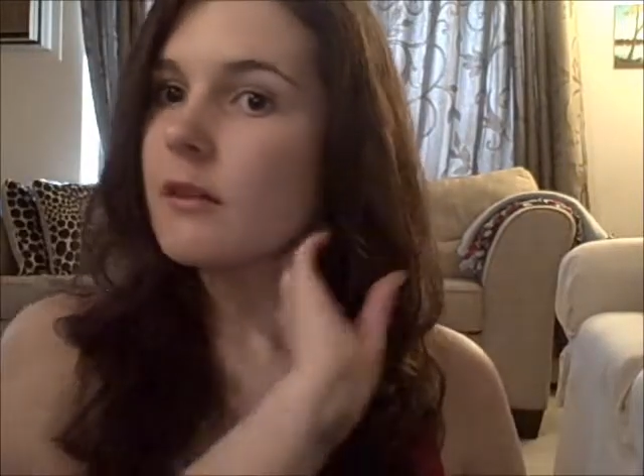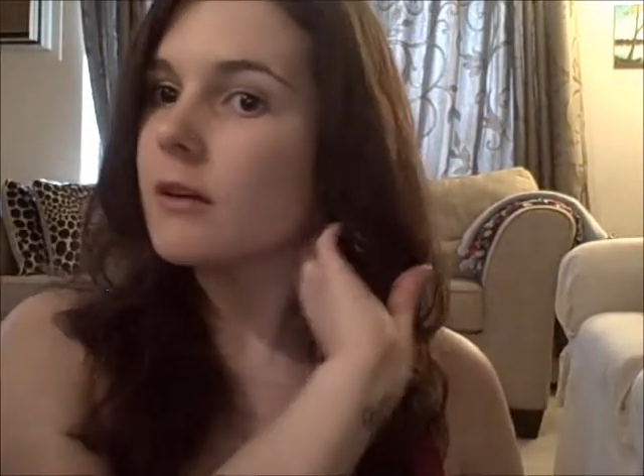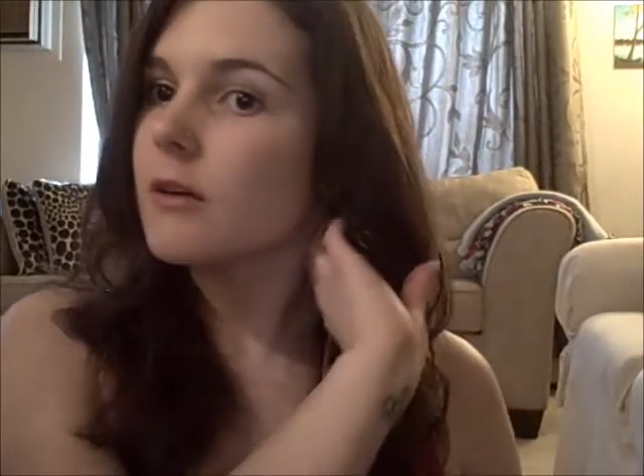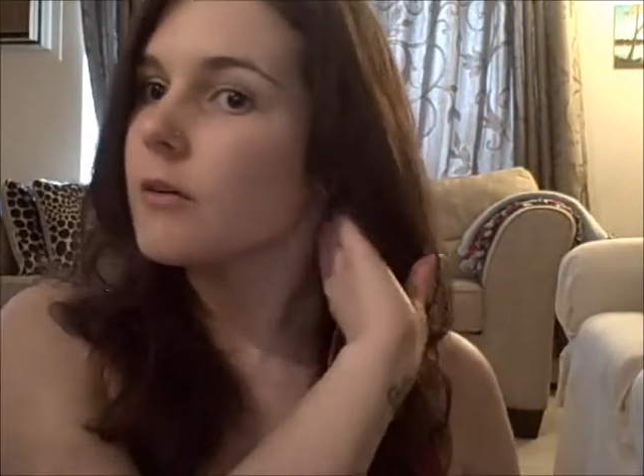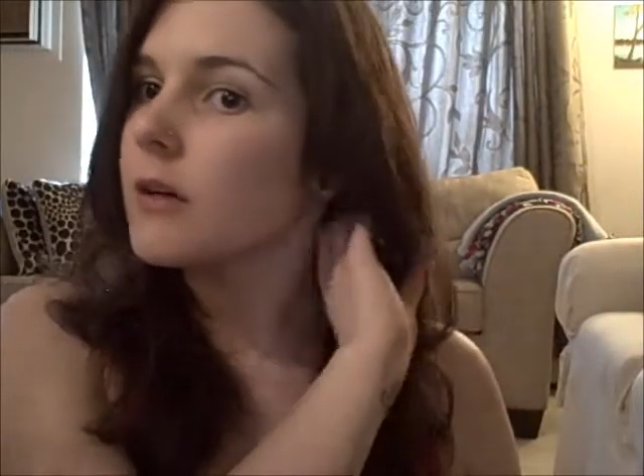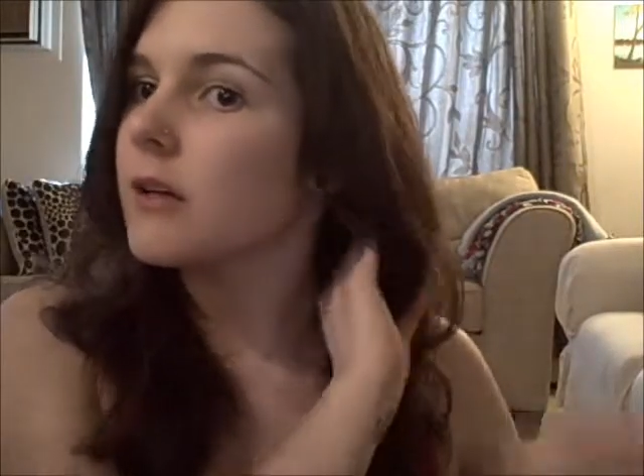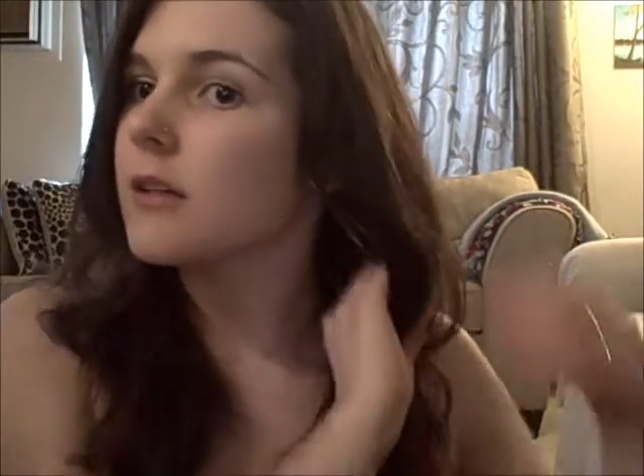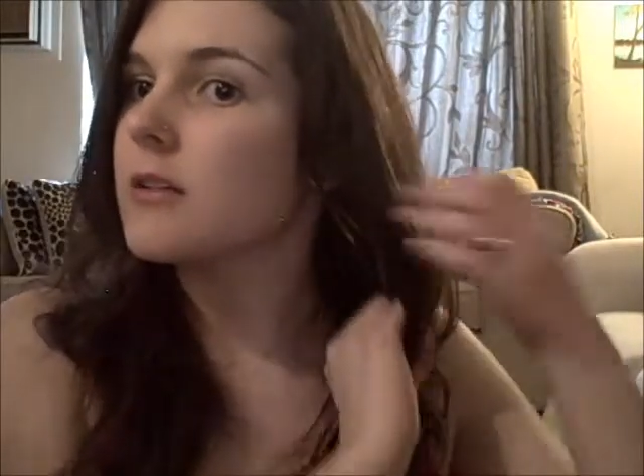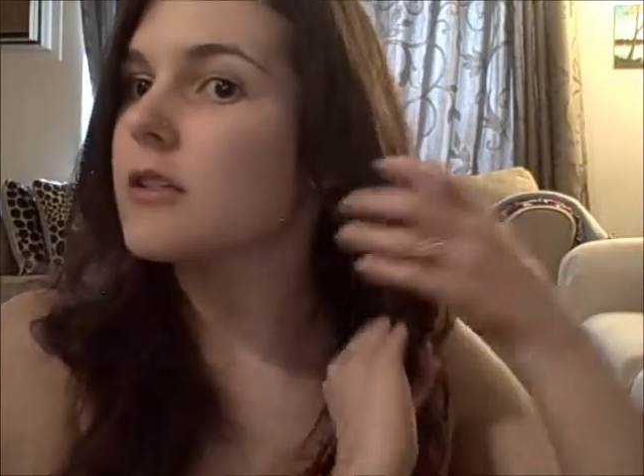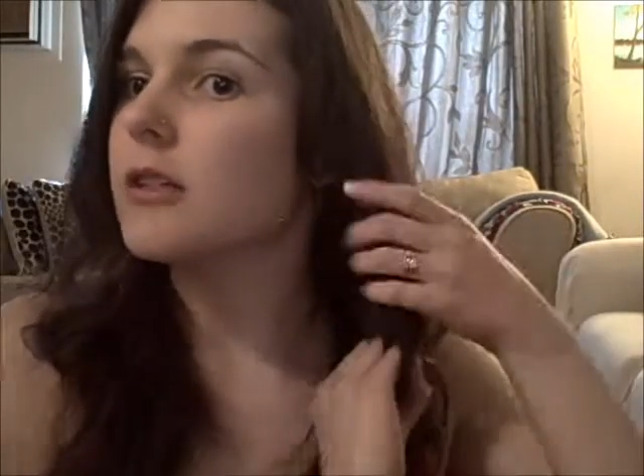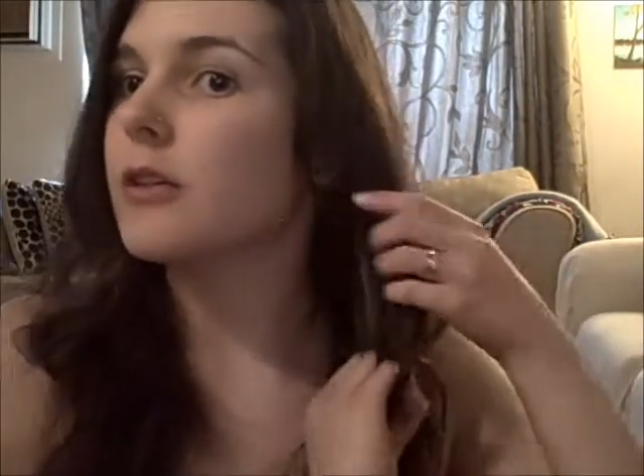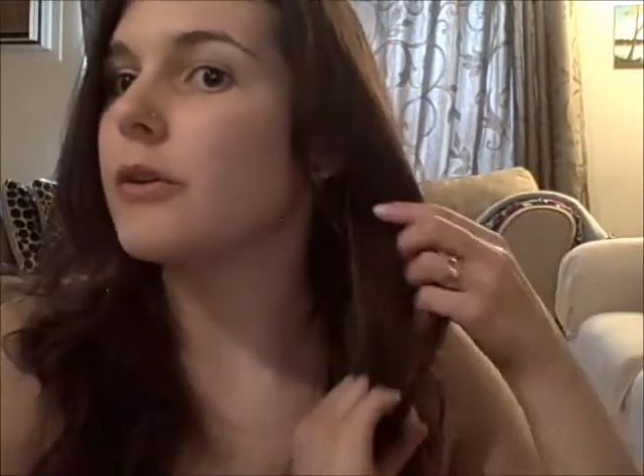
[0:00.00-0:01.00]
they're going
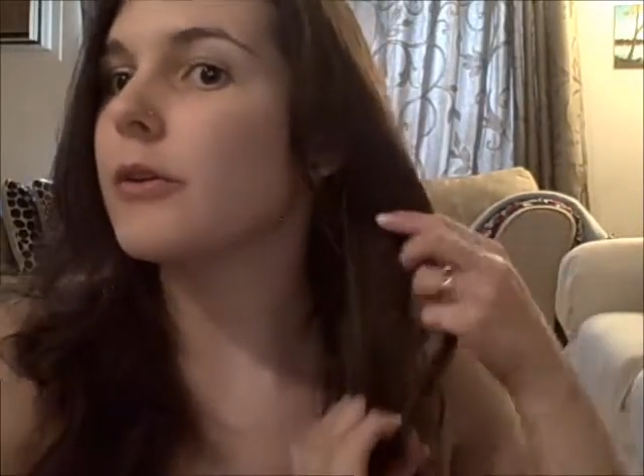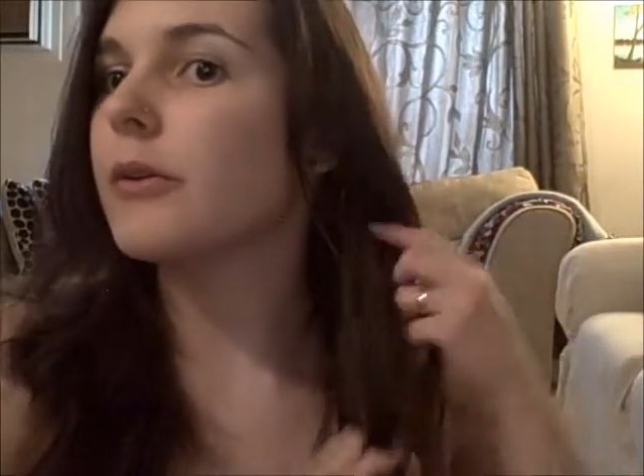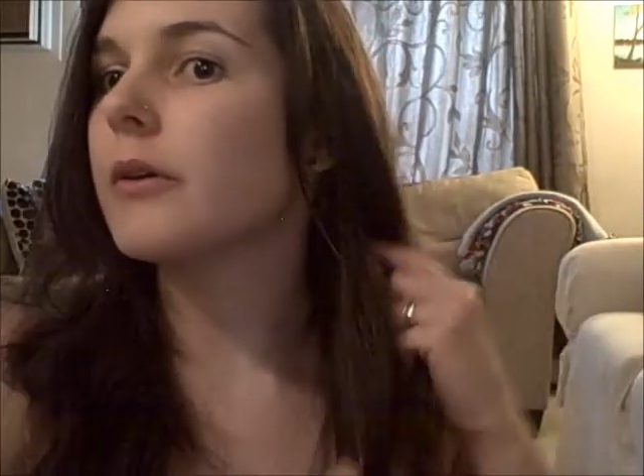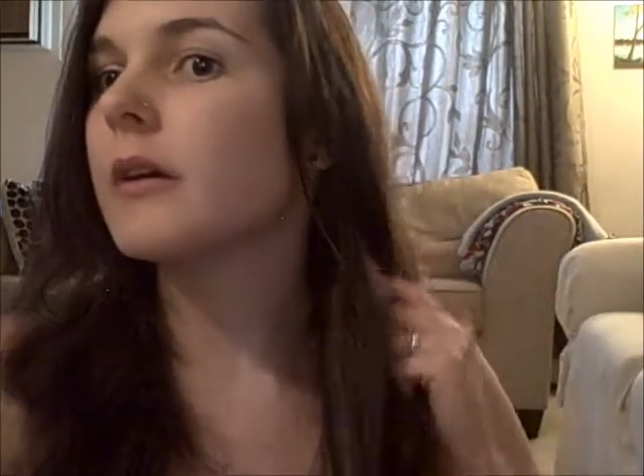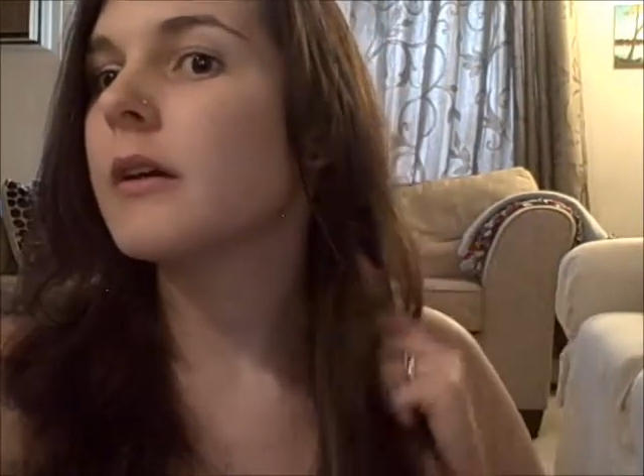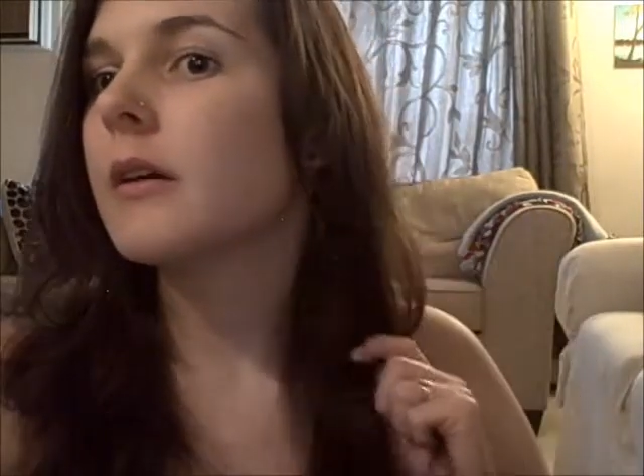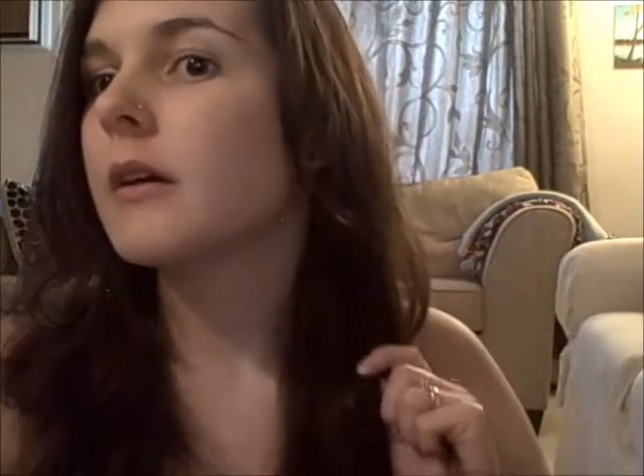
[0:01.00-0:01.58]
to